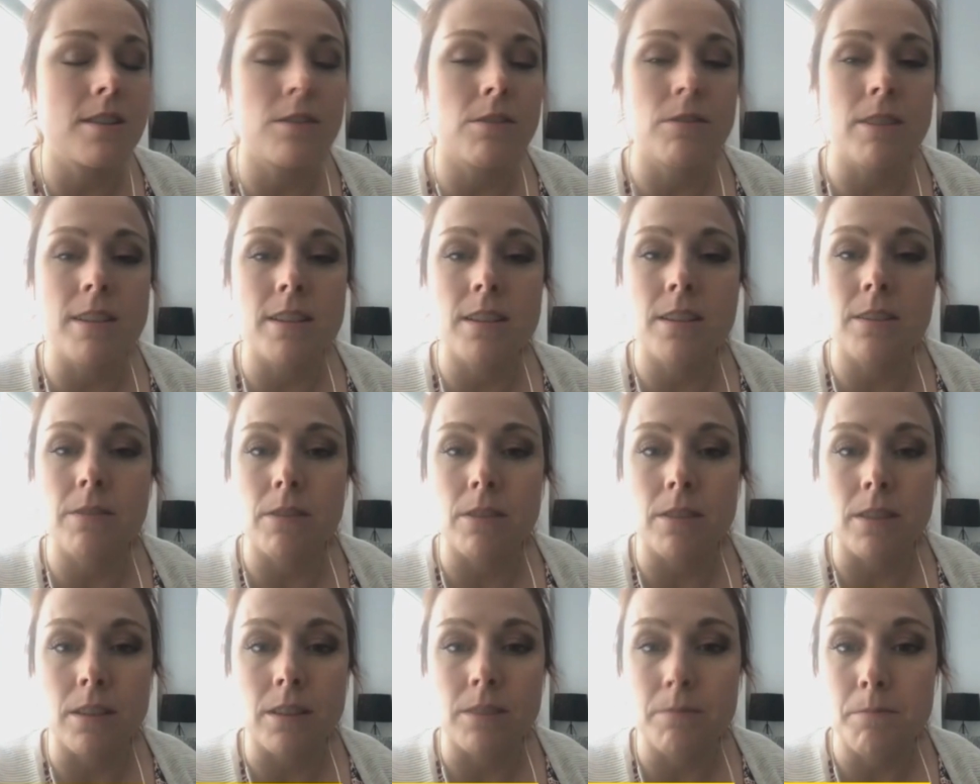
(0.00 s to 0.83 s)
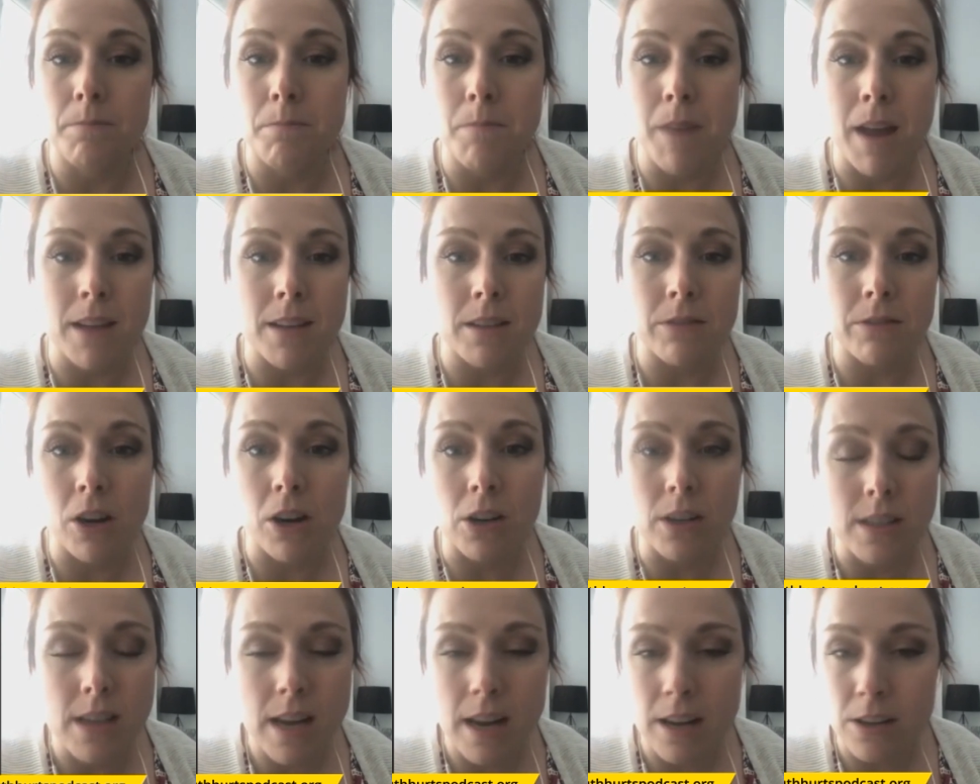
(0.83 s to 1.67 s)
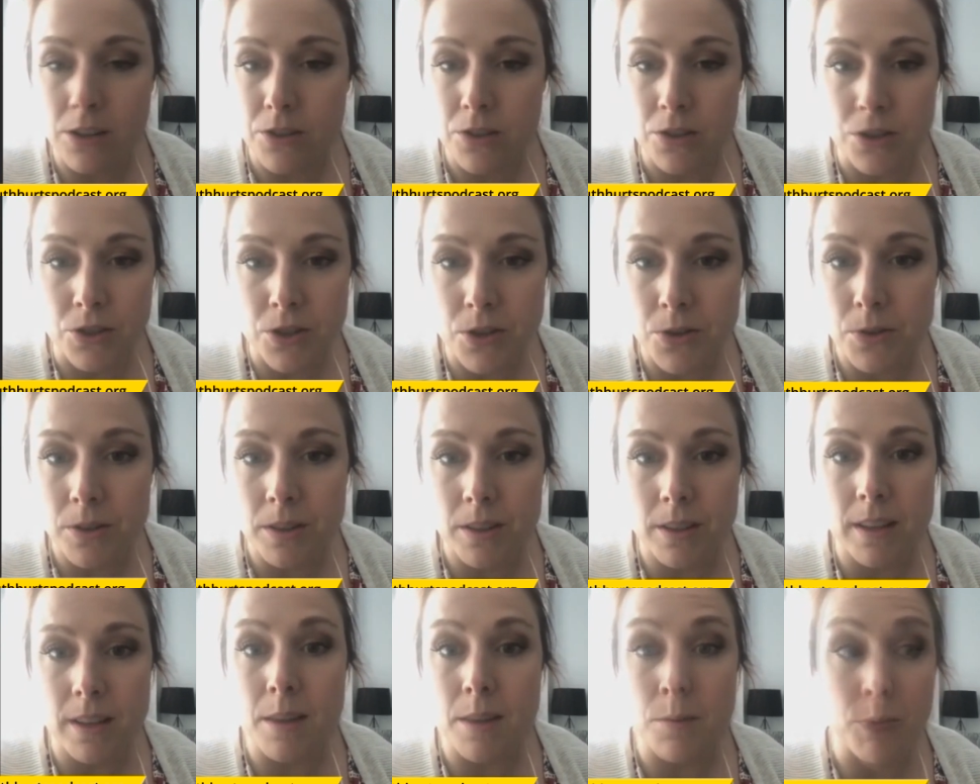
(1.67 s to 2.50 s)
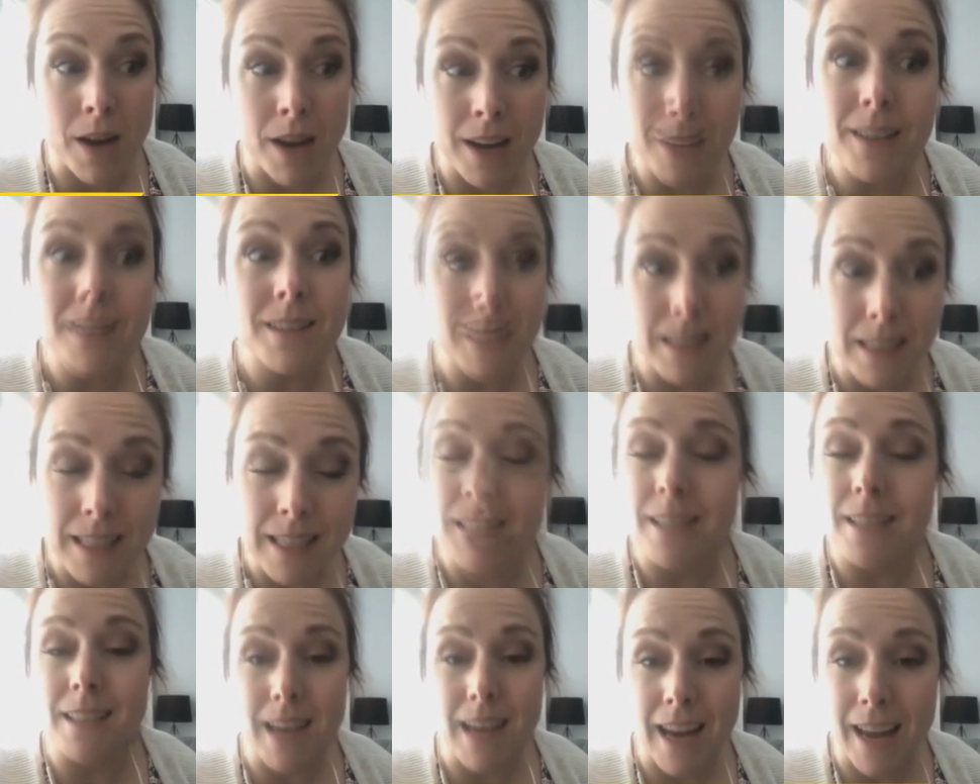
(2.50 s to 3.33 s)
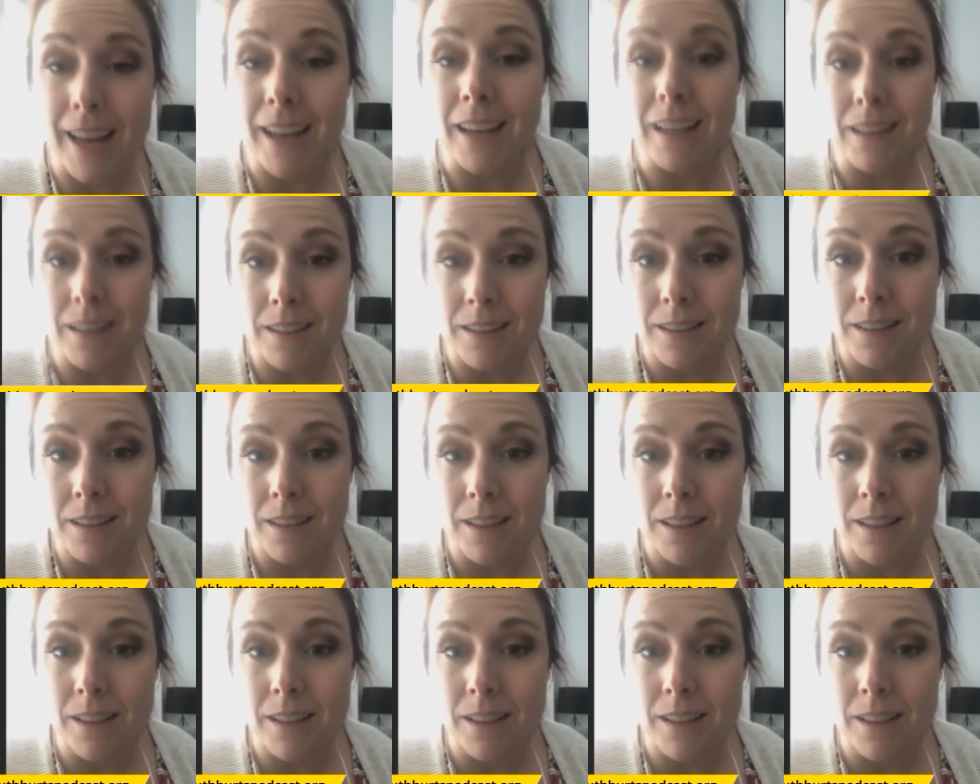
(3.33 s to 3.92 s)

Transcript: at risk of a massive heart attack or stroke, and the pregnancy needs to end.